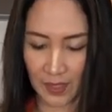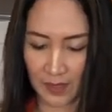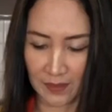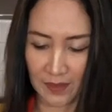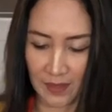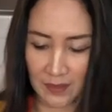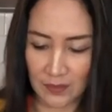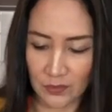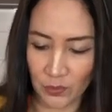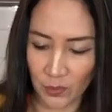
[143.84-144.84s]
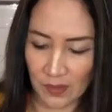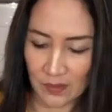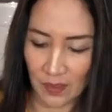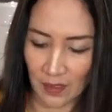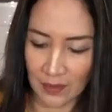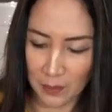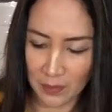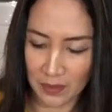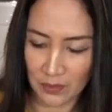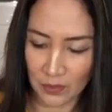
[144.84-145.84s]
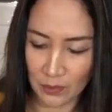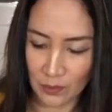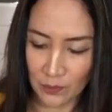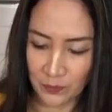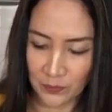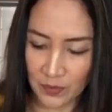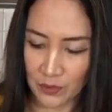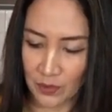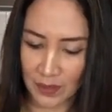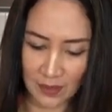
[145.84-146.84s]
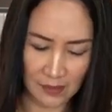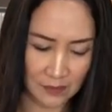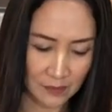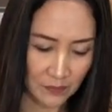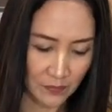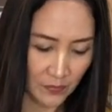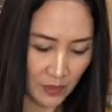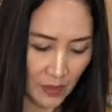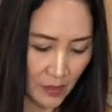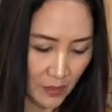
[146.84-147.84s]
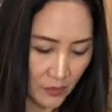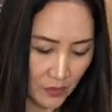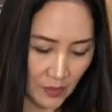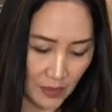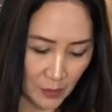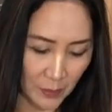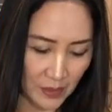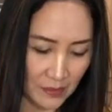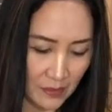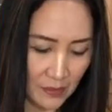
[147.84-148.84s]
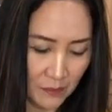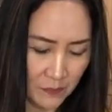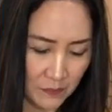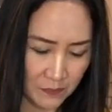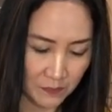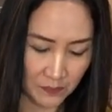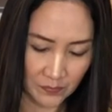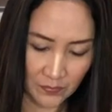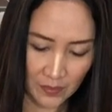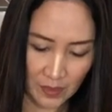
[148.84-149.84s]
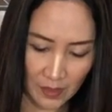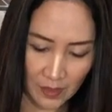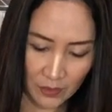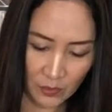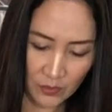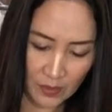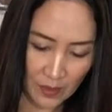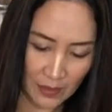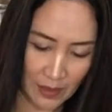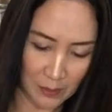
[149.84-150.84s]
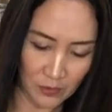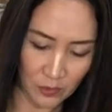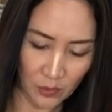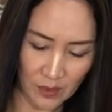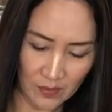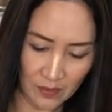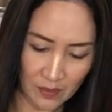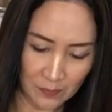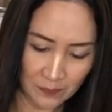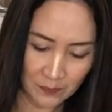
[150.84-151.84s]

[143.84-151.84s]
and then squeeze our lemon into the drink, just a little bit, using our lemon squeezer.